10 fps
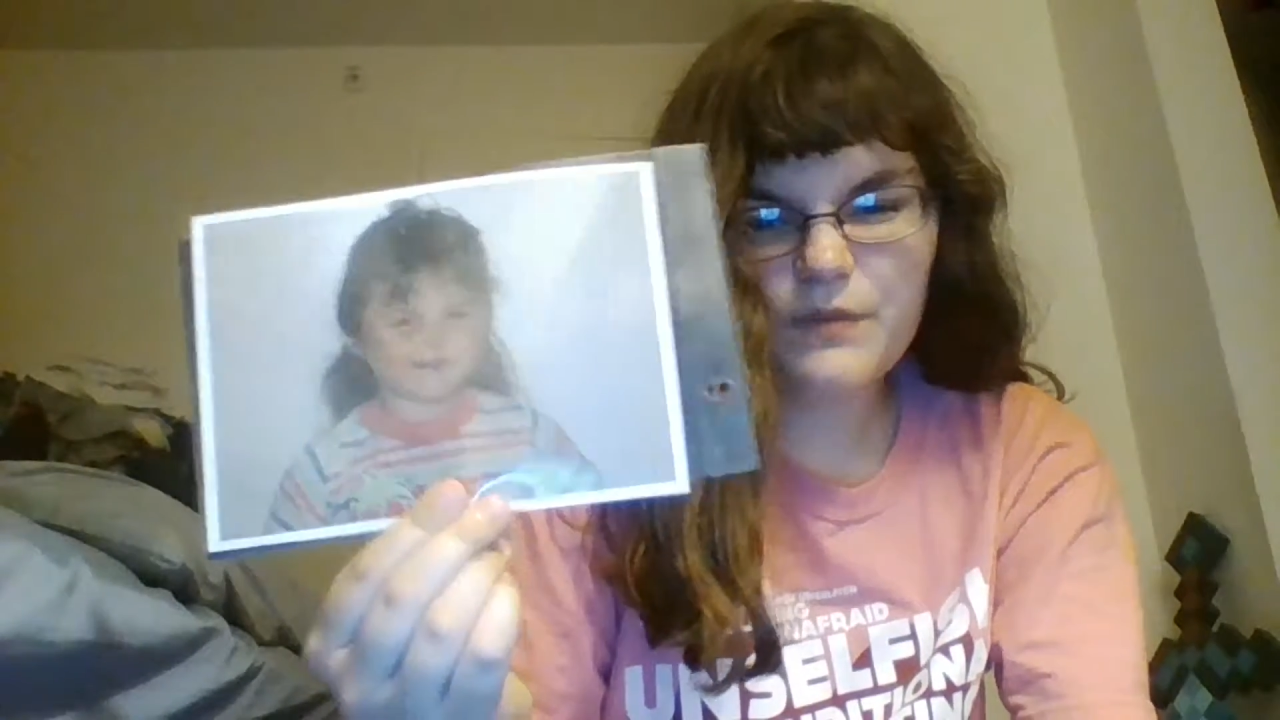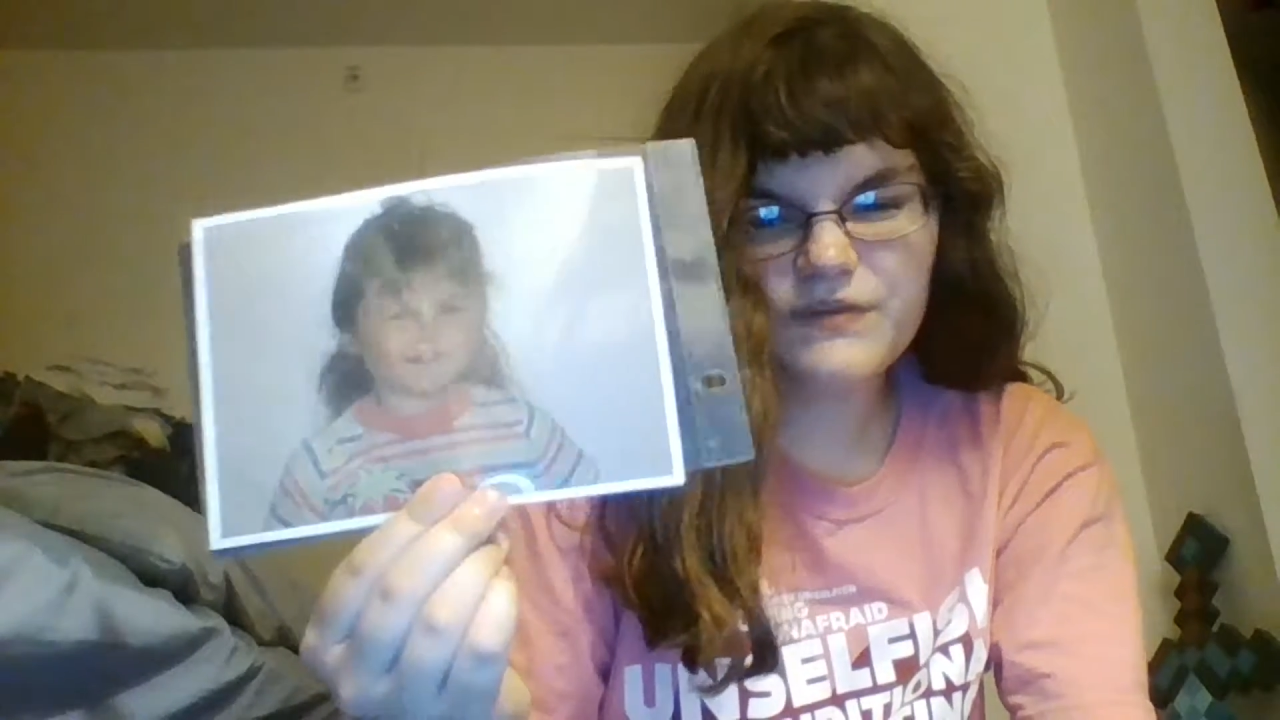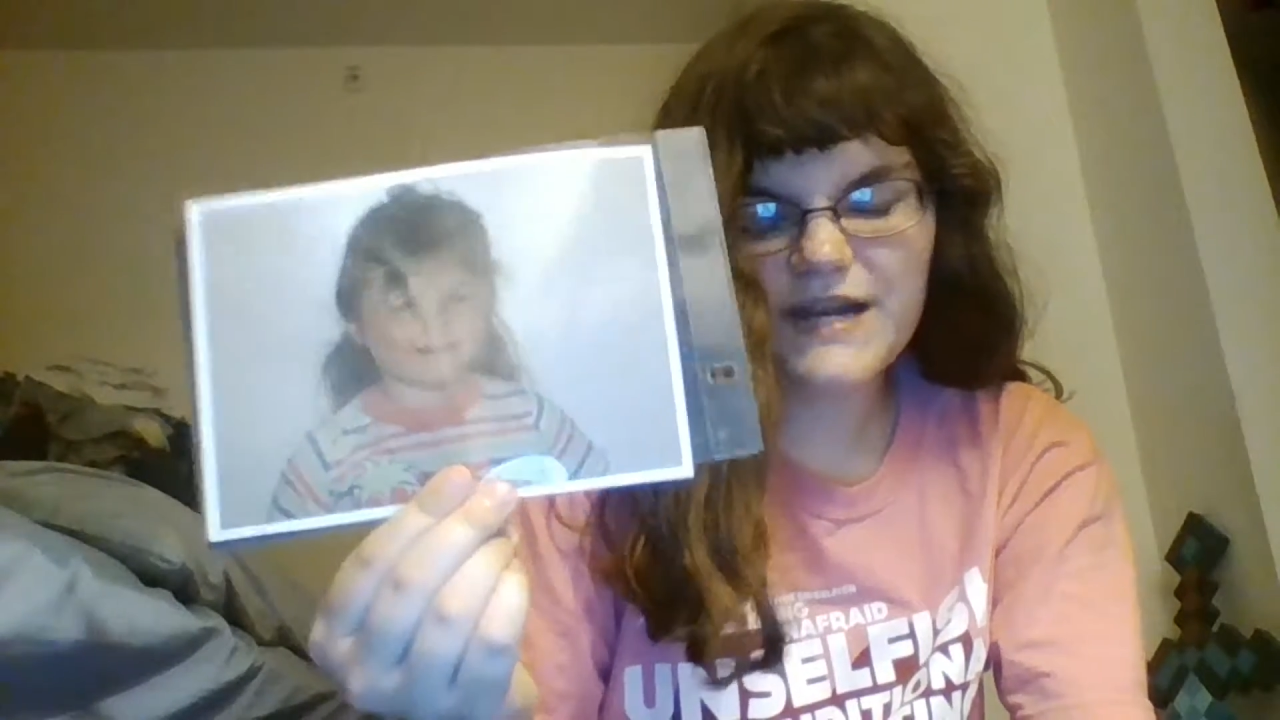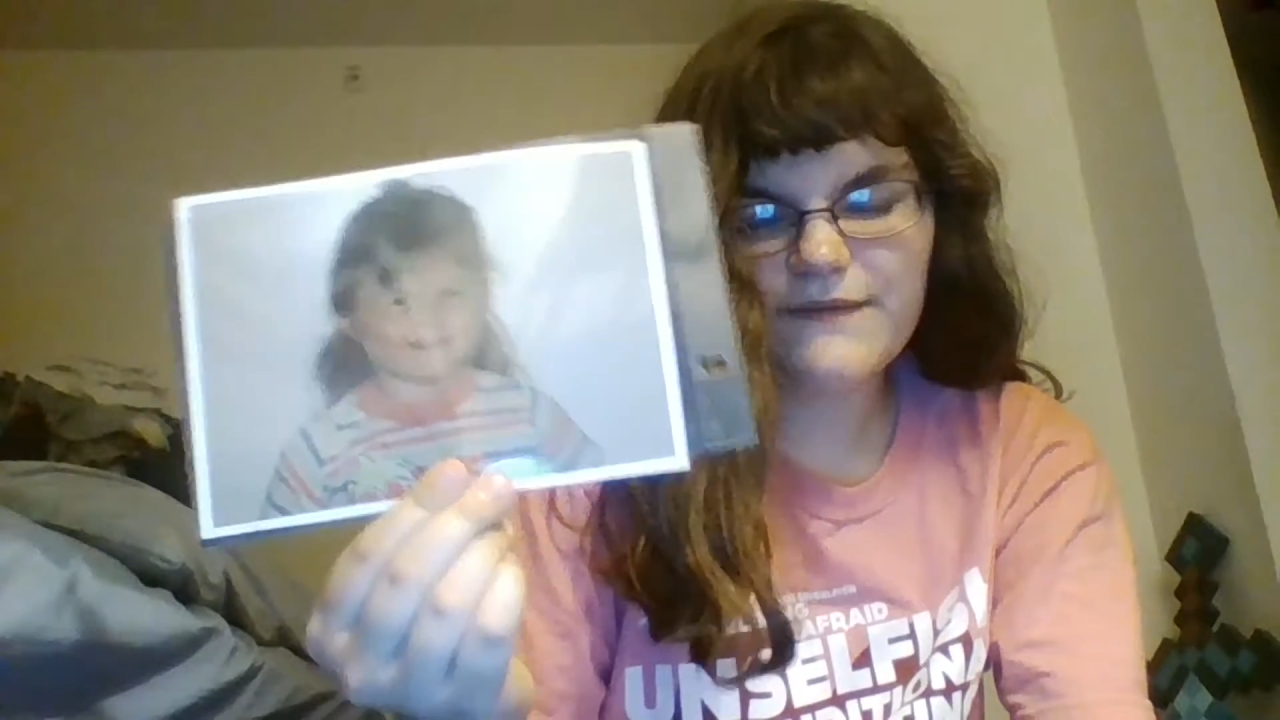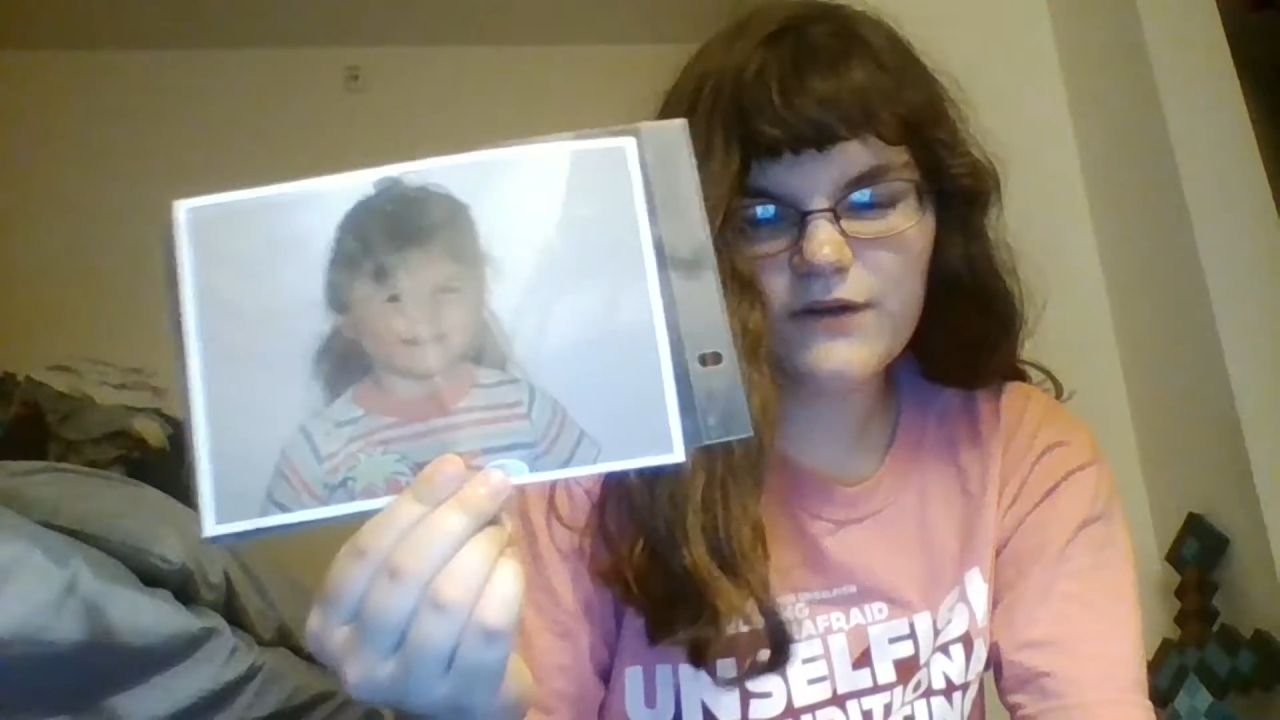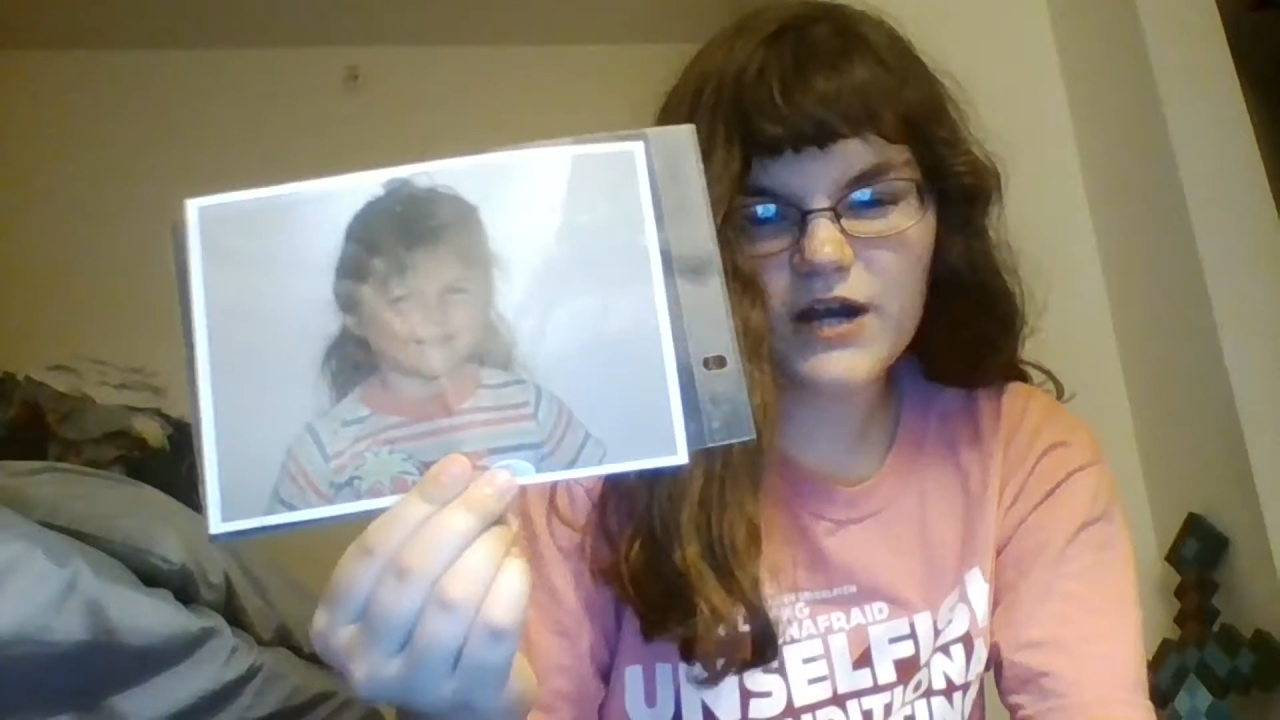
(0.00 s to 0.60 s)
was never